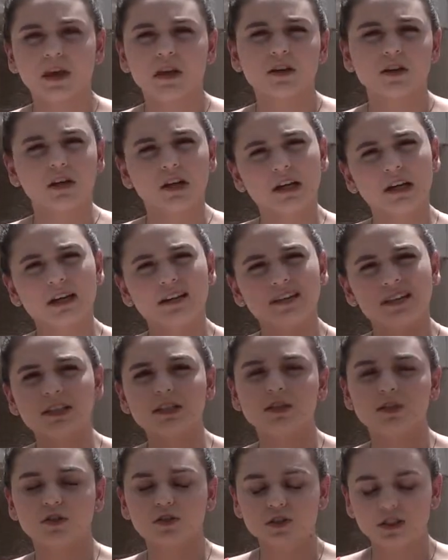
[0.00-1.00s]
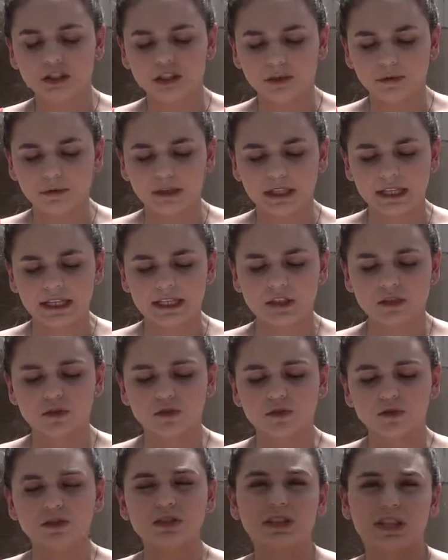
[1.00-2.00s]
This usually relates
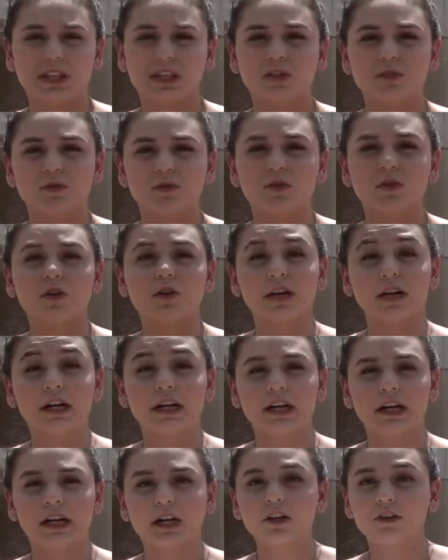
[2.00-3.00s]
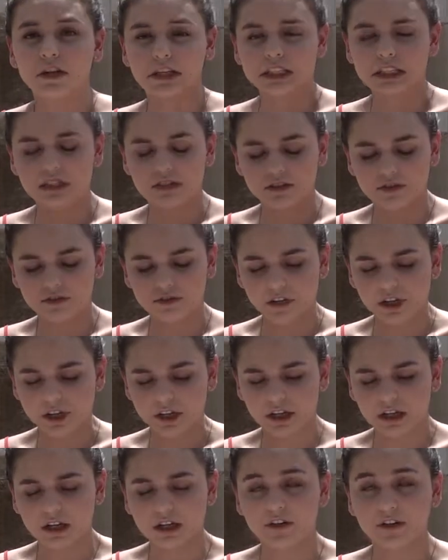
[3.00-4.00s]
to sexual or aggressive
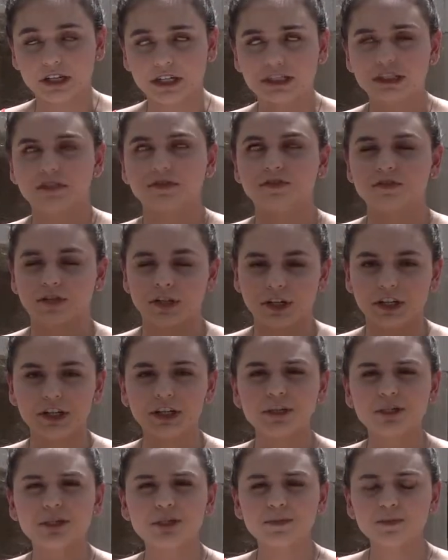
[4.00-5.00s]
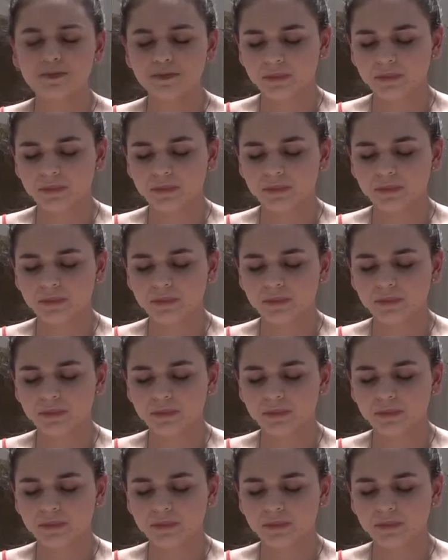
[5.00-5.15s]
urge.